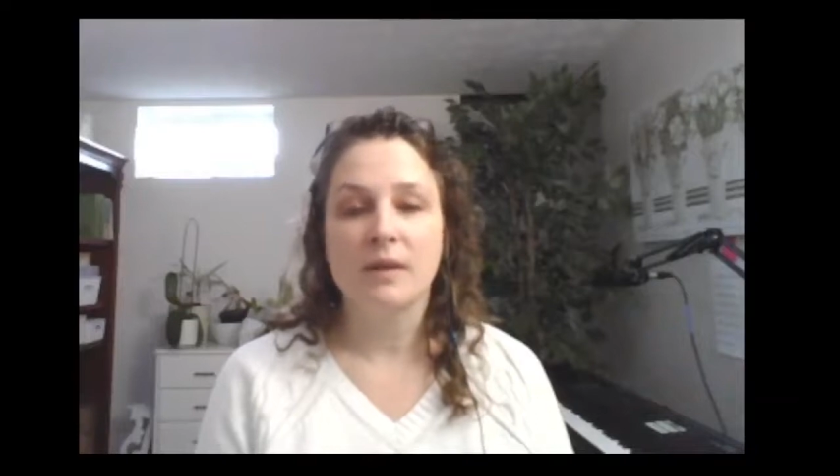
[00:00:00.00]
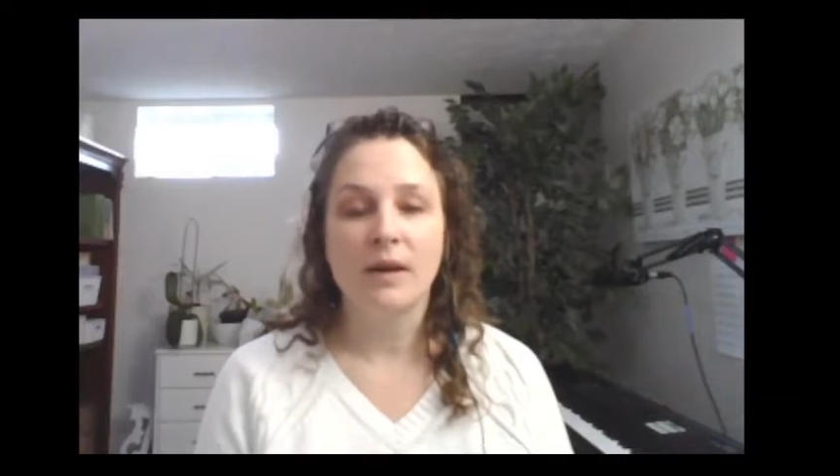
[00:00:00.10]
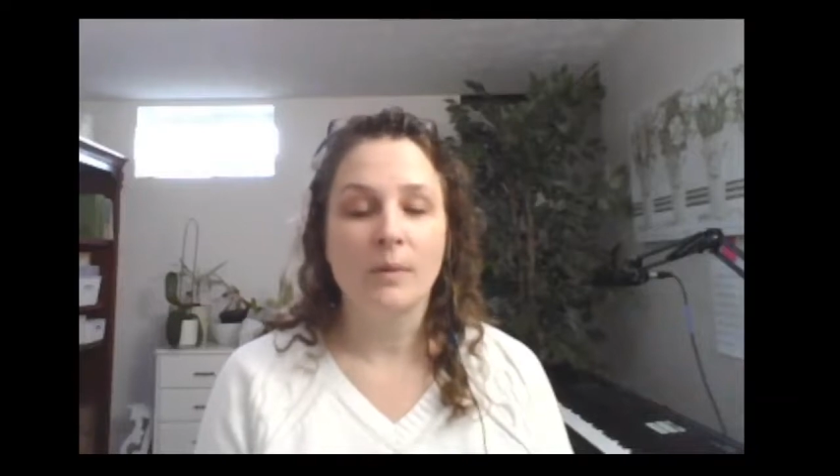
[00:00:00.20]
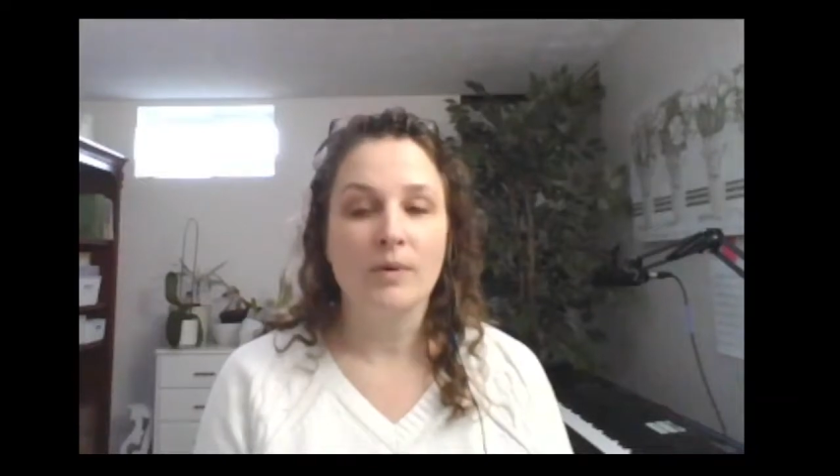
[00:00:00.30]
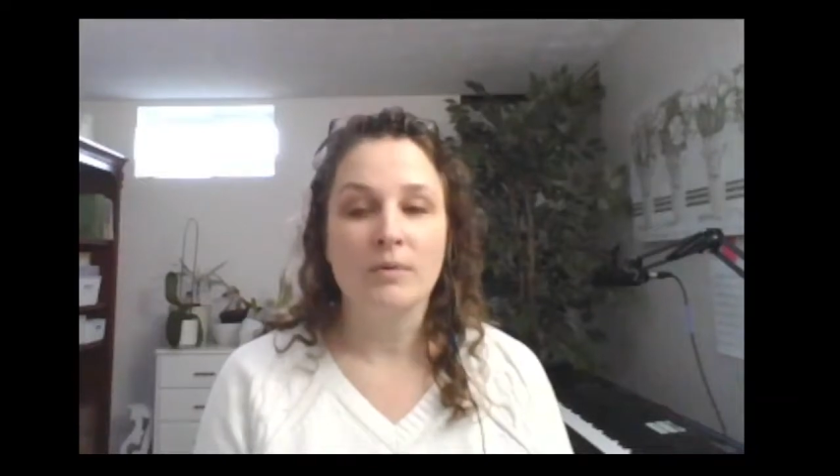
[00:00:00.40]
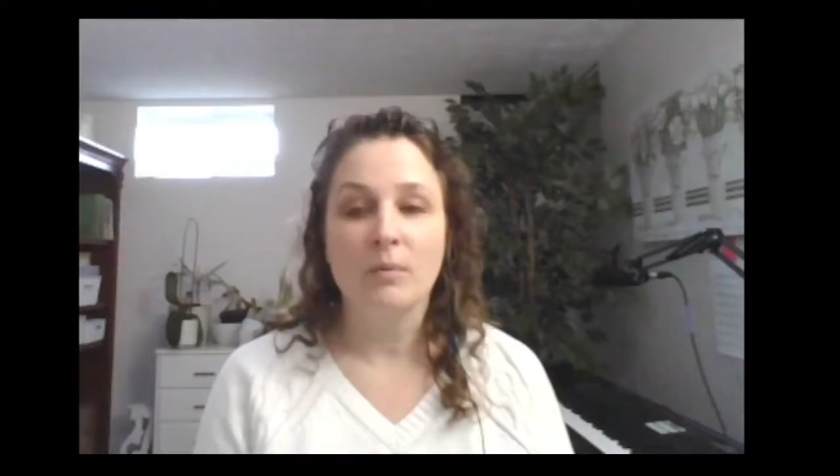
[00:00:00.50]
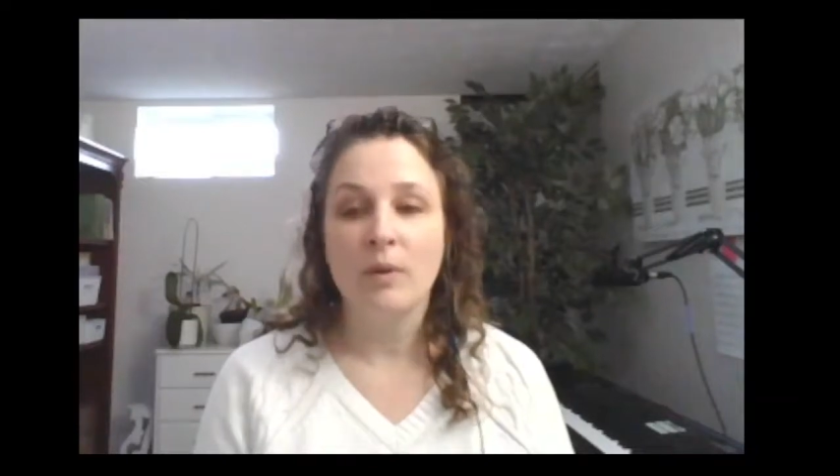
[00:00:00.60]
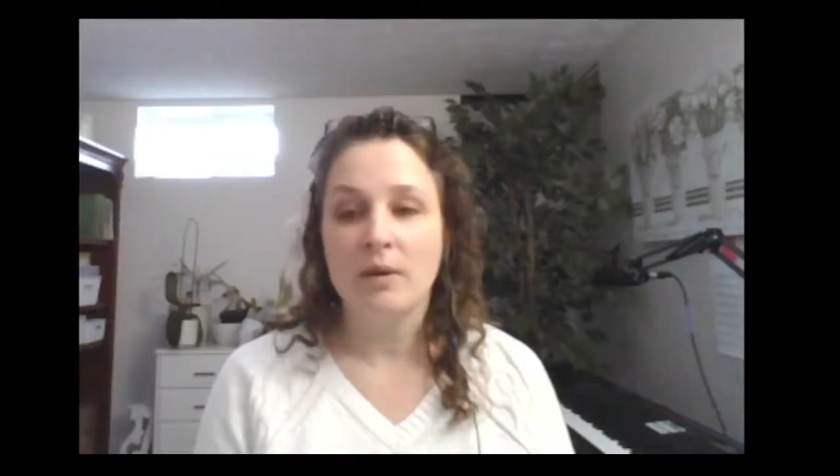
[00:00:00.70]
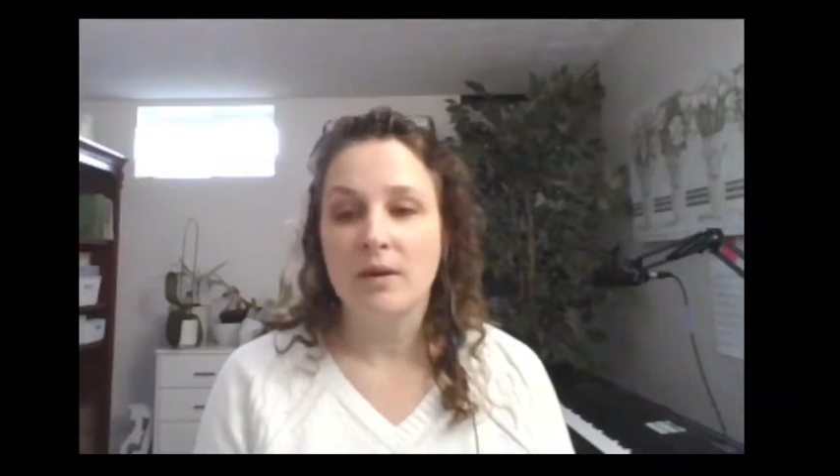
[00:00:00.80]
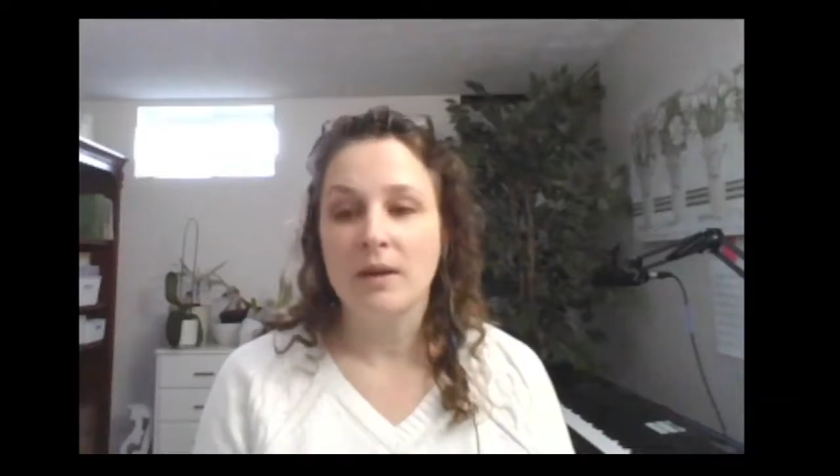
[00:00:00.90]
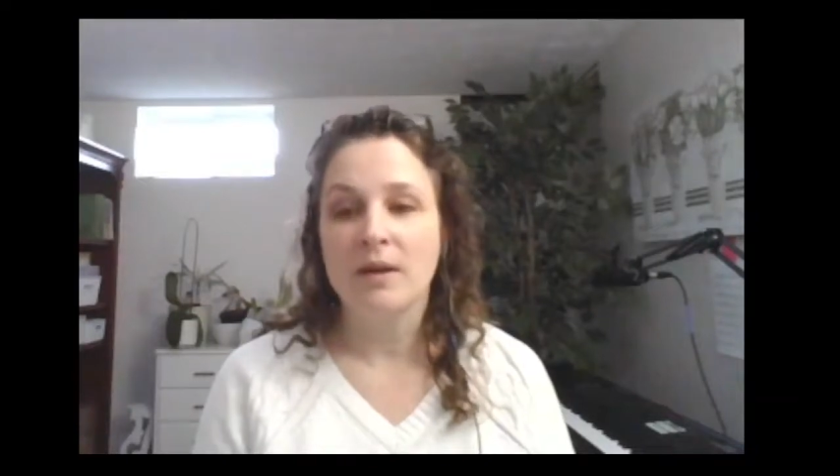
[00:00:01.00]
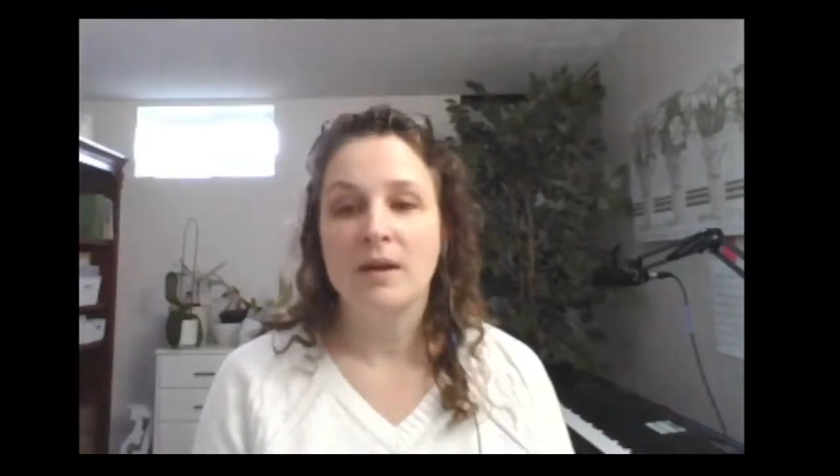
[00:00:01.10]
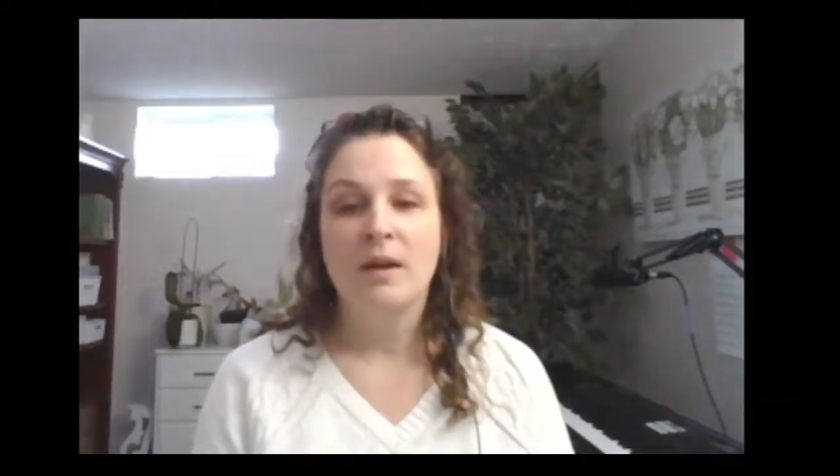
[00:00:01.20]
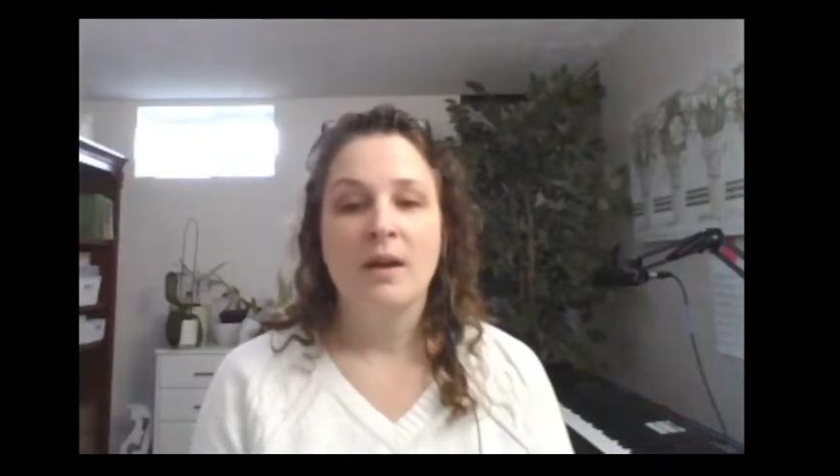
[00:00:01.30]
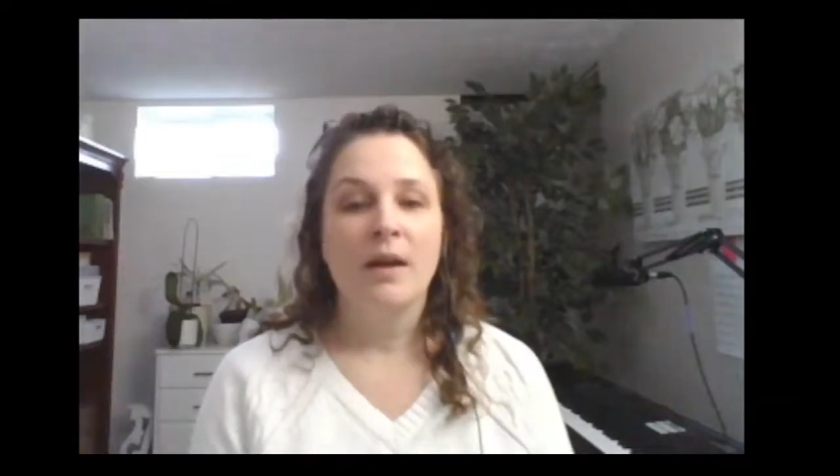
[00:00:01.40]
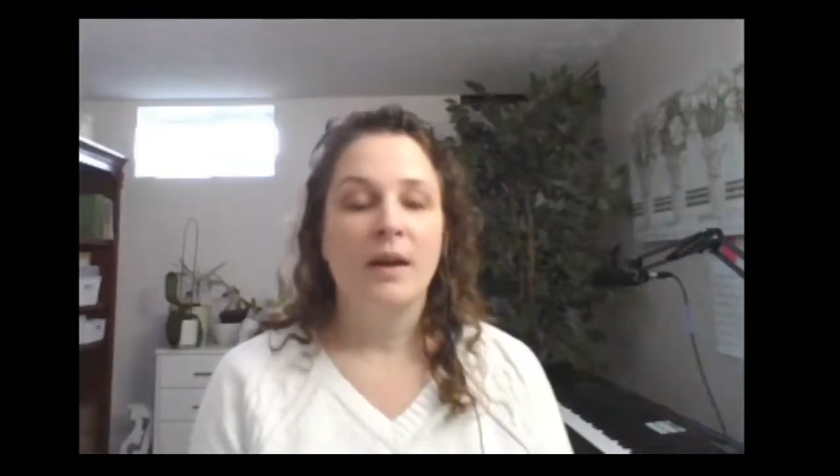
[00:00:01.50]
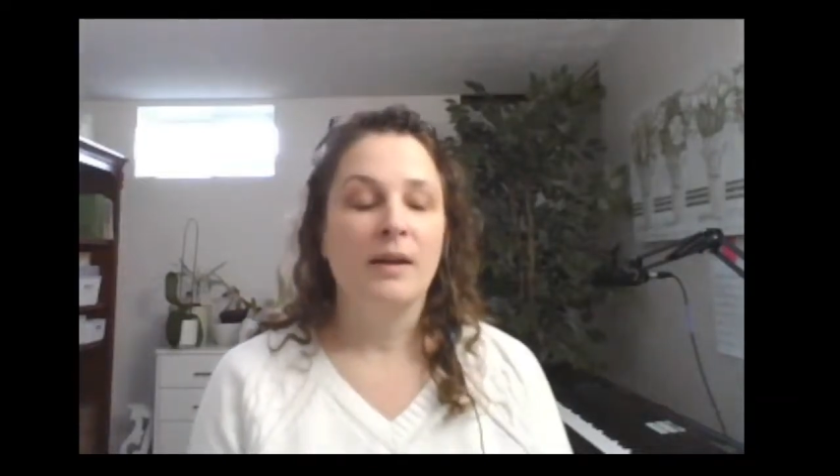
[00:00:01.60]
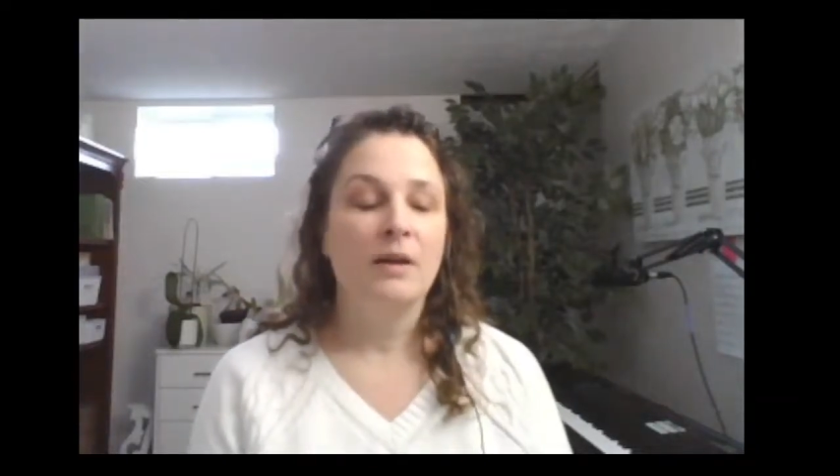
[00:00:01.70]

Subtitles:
I wound up wearing. And